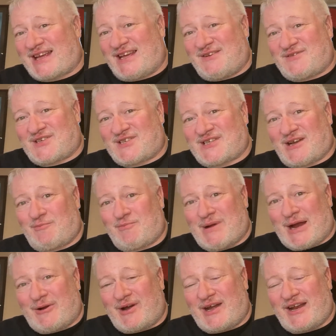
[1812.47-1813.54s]
If
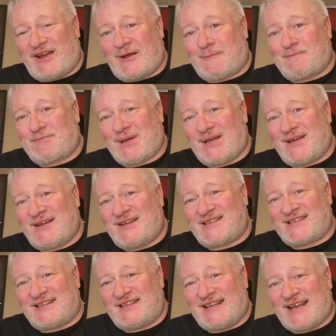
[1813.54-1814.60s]
Submariner appears
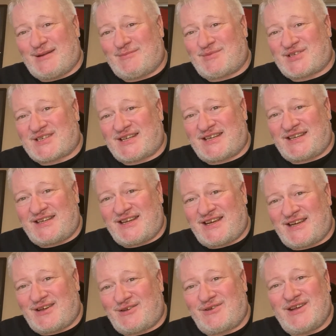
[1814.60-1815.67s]
in the
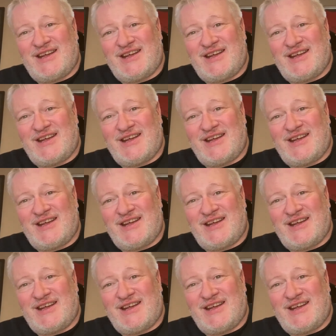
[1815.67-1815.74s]
MCU